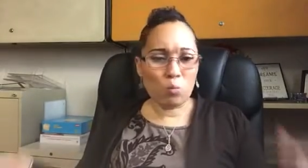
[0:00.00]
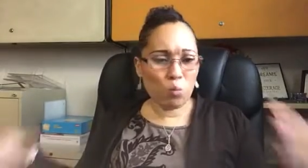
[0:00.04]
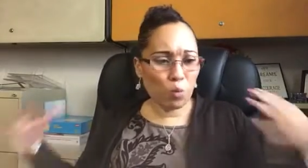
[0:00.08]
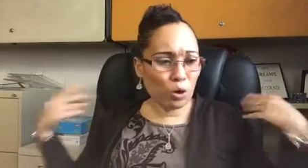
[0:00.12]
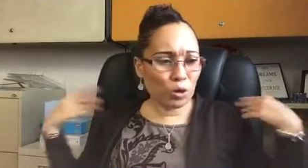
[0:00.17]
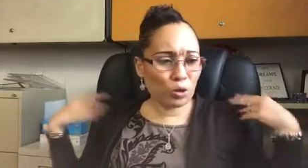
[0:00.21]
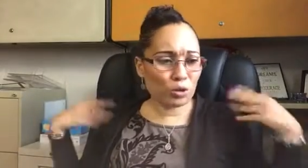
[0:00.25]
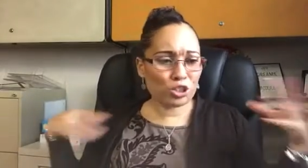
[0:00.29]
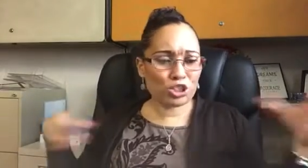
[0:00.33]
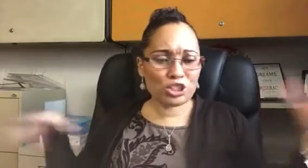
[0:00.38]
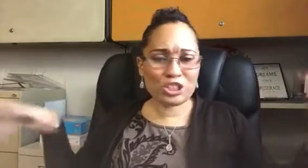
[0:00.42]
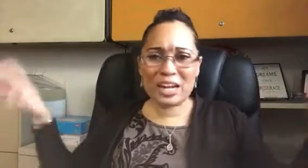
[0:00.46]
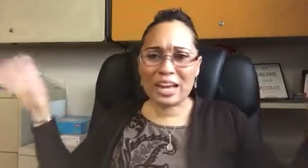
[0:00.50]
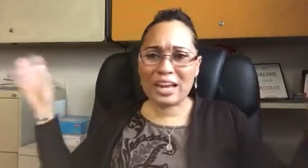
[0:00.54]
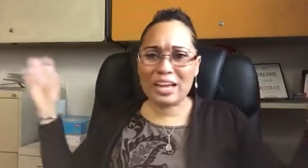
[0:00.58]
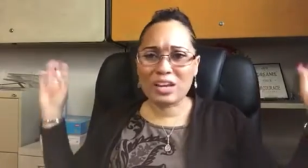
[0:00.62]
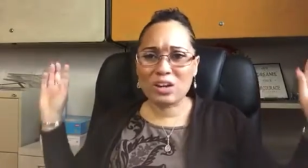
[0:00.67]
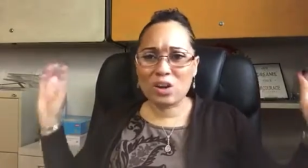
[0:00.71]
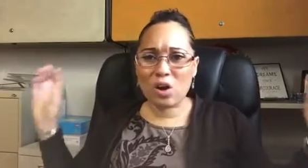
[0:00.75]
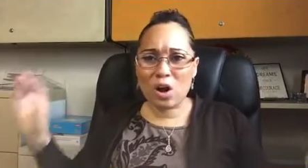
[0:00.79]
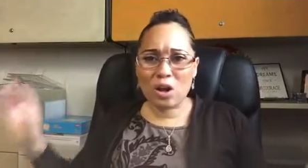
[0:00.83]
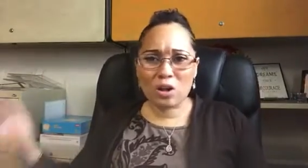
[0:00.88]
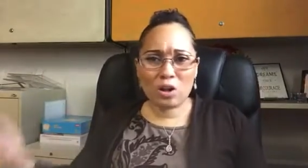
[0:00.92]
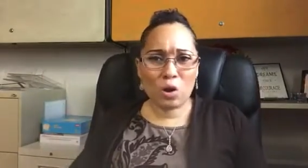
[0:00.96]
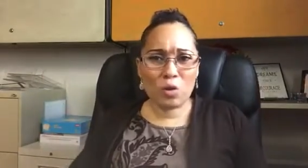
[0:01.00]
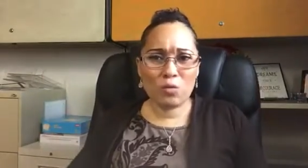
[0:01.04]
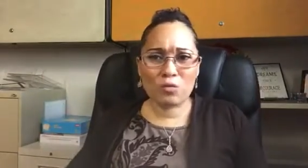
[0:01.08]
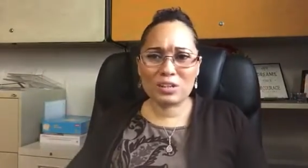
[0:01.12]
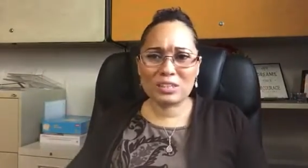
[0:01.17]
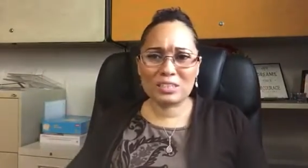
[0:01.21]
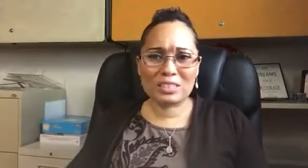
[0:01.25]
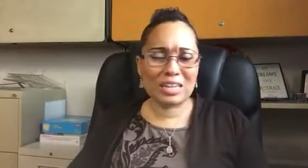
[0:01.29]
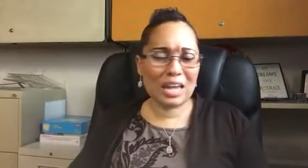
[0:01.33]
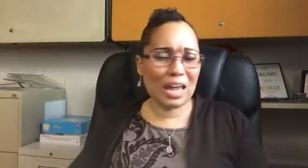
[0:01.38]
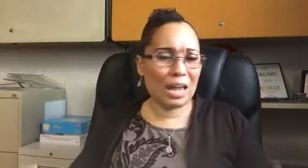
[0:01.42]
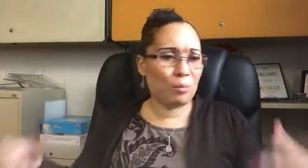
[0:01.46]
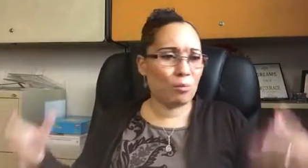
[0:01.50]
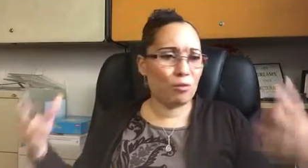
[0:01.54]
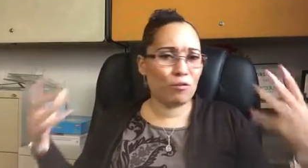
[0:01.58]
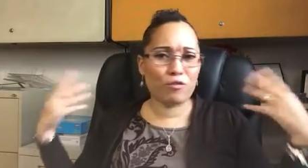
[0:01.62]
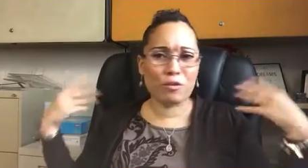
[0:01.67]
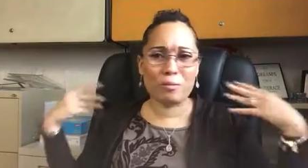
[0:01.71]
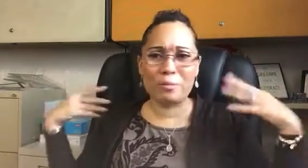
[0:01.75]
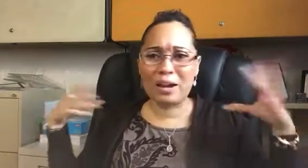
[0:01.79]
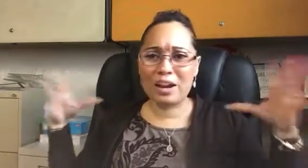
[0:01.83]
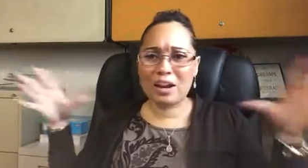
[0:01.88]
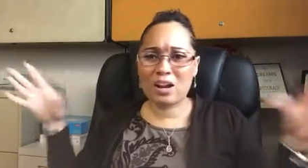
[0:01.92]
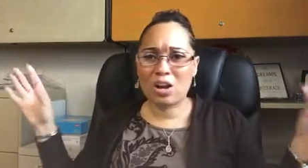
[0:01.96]
water shaking all over the table
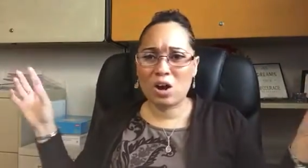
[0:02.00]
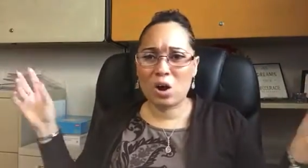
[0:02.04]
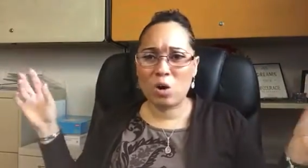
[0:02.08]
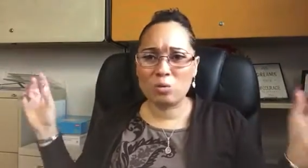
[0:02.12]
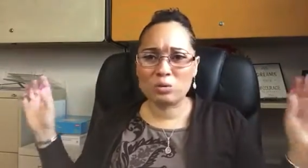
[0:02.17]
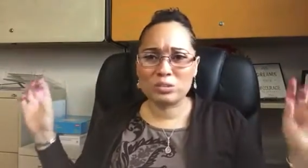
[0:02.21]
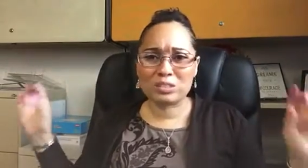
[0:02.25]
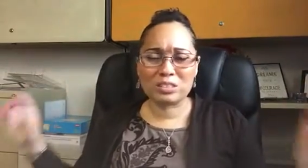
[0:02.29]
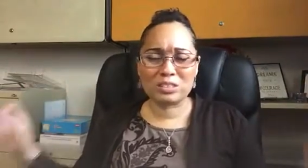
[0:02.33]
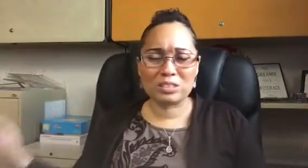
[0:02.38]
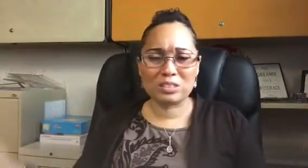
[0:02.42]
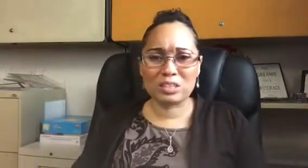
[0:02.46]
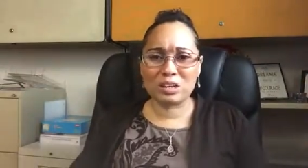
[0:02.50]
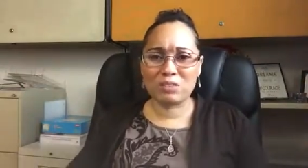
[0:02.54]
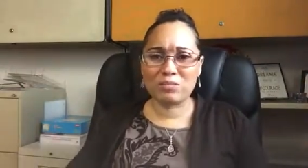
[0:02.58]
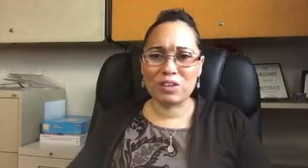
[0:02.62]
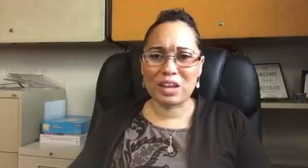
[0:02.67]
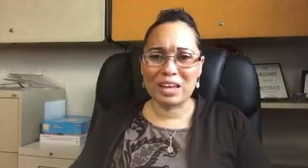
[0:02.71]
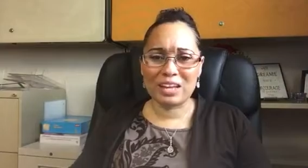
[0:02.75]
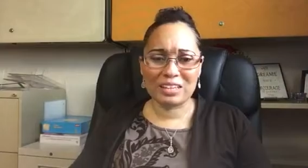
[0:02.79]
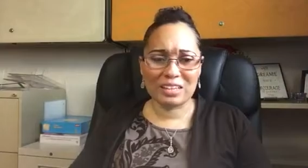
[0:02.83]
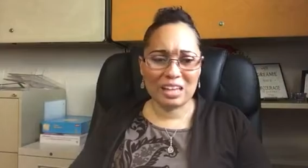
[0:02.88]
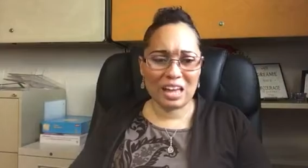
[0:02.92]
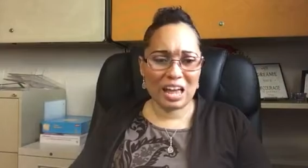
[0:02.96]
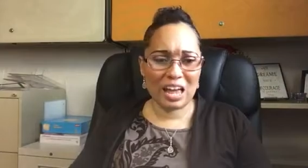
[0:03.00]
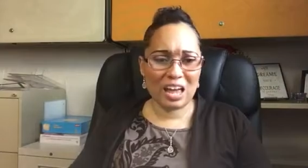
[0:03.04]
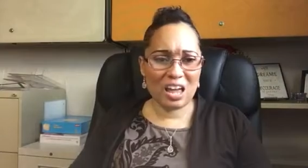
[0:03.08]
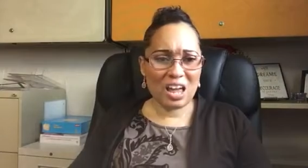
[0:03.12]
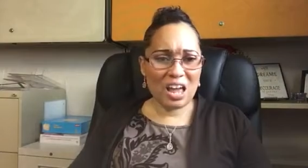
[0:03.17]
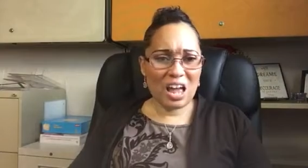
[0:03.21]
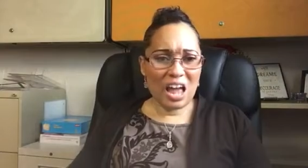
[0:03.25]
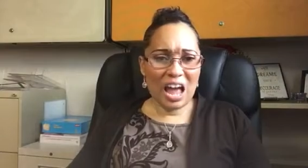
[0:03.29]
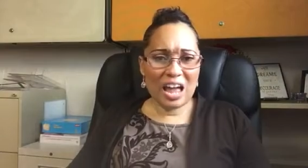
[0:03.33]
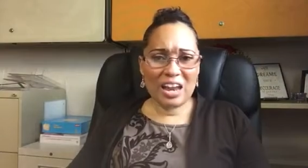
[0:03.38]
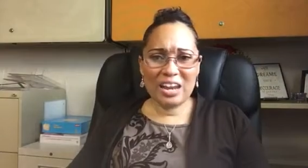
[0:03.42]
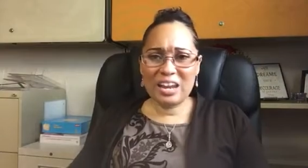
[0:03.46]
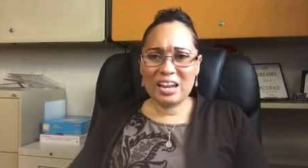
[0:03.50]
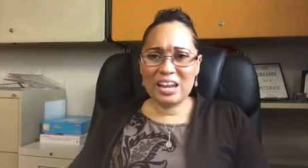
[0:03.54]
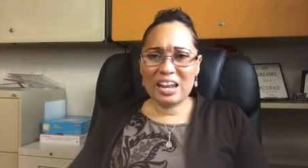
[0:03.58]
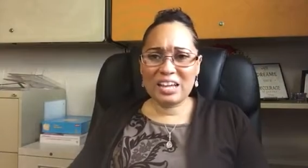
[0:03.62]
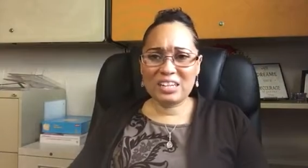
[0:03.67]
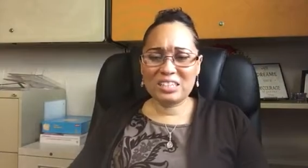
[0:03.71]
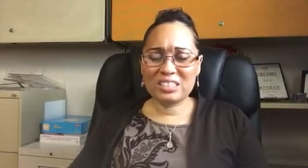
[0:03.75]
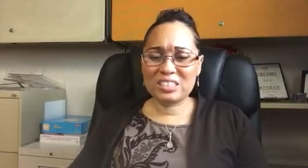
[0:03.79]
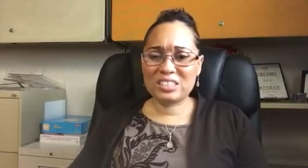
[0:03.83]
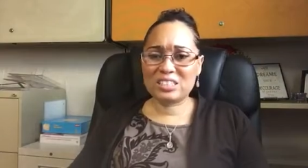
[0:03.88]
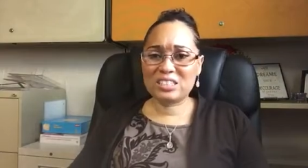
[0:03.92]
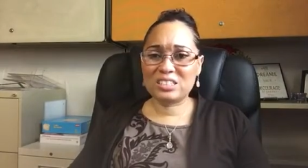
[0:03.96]
from their coats and stuff like that and then
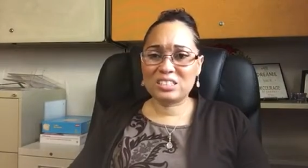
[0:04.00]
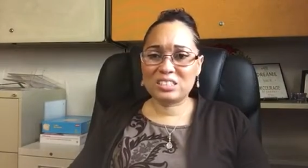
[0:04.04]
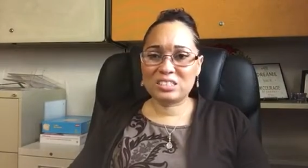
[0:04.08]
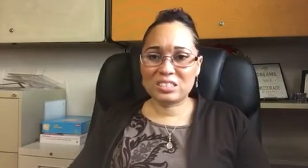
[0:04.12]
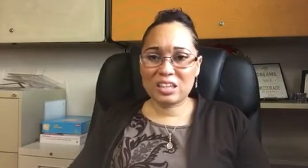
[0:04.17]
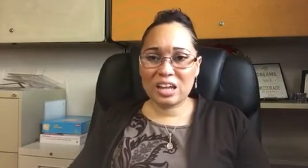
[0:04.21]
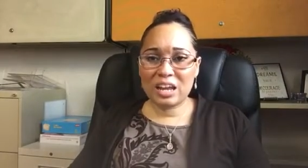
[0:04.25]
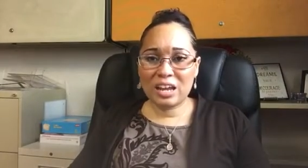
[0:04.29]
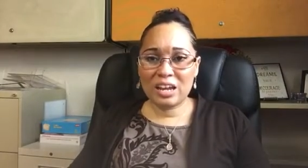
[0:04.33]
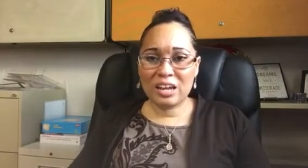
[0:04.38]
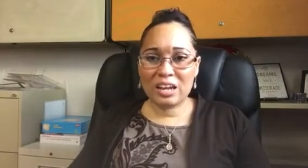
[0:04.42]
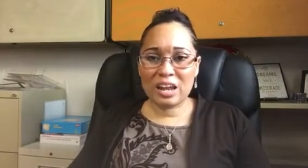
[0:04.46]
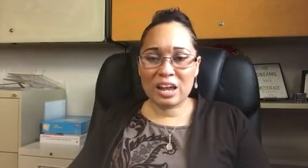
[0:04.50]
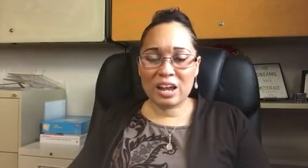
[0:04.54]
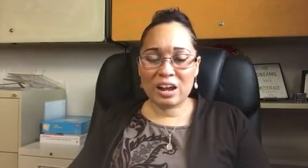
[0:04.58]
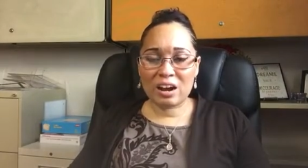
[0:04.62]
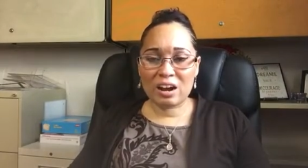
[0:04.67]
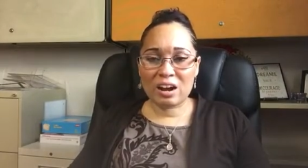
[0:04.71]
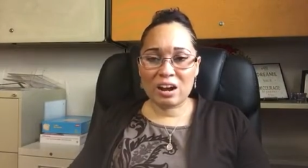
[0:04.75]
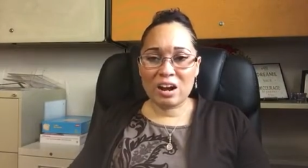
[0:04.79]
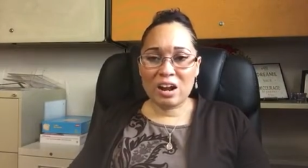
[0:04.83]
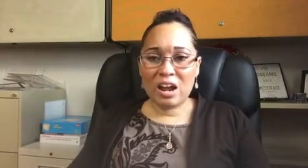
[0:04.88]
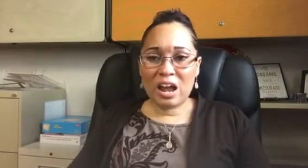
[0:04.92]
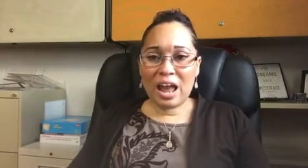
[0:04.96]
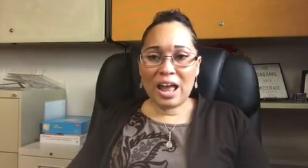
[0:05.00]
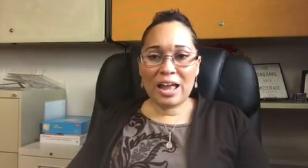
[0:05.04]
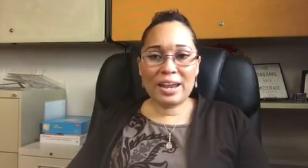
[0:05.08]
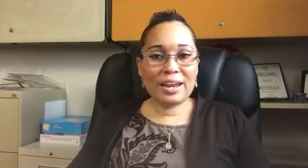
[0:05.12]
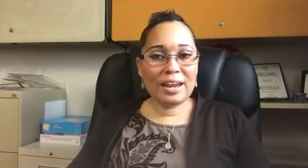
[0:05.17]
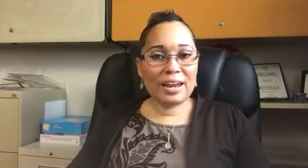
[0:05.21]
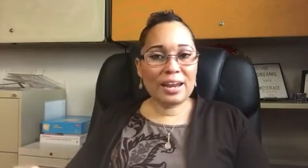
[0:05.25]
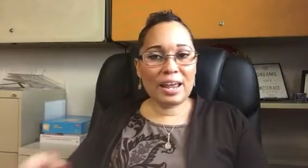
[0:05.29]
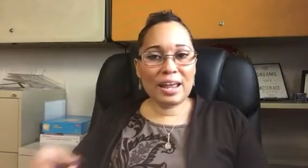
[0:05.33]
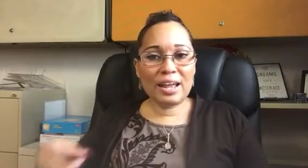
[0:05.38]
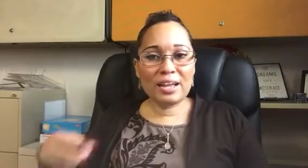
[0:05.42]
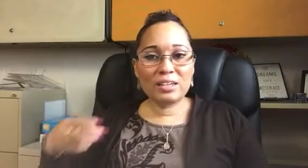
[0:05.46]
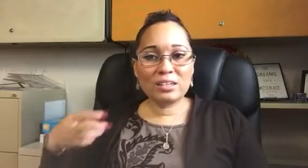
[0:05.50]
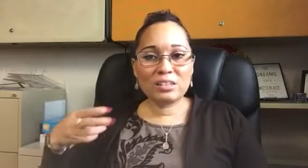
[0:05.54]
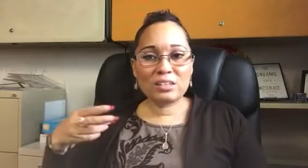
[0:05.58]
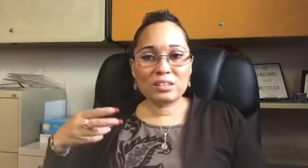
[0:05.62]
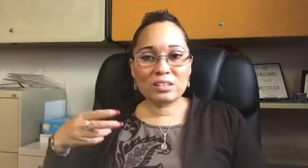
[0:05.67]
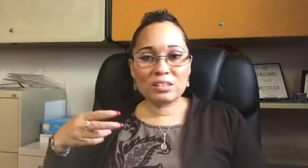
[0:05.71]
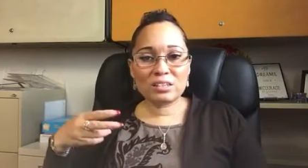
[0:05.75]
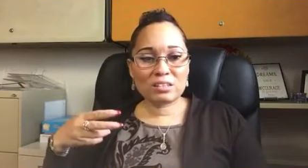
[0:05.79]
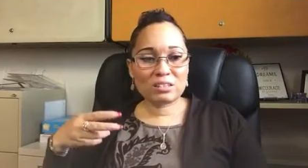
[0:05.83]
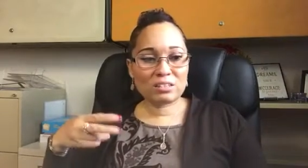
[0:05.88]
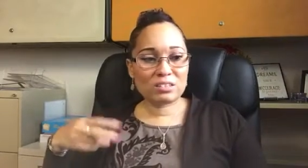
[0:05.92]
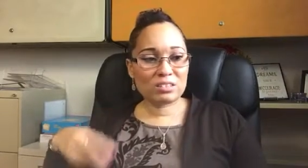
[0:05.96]
they just sitting there and then they
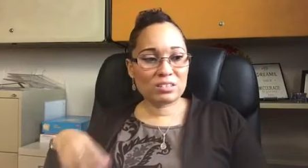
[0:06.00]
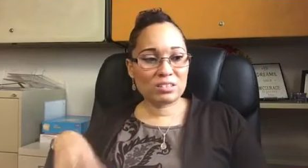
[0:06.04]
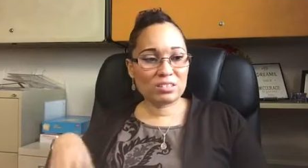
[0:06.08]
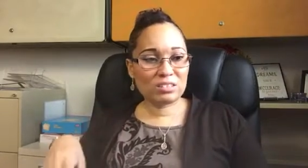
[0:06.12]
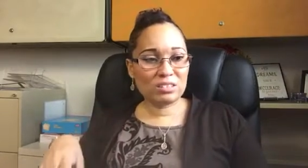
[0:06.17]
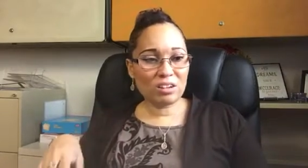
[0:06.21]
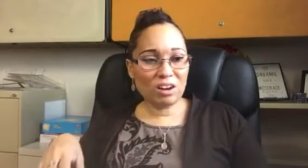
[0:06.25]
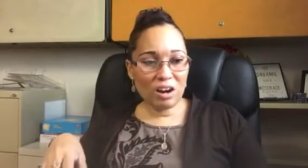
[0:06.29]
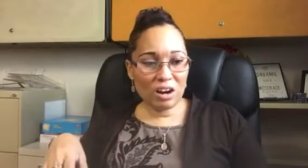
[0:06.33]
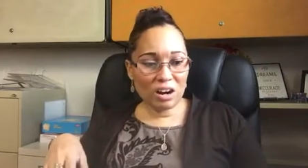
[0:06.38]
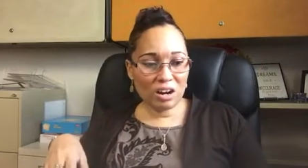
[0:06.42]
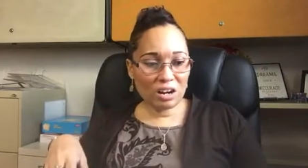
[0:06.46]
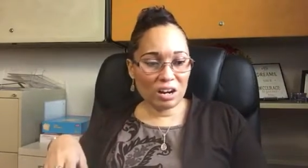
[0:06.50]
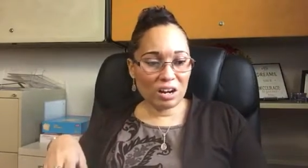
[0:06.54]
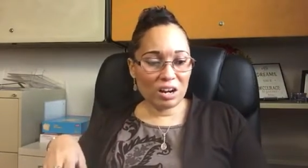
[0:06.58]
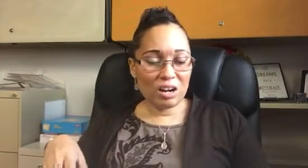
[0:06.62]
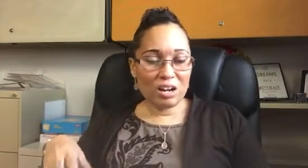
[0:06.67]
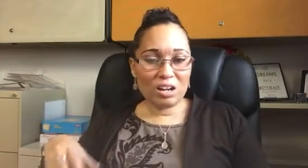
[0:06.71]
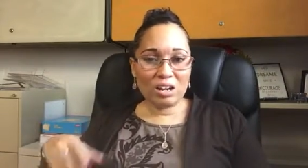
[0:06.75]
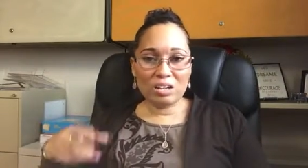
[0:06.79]
start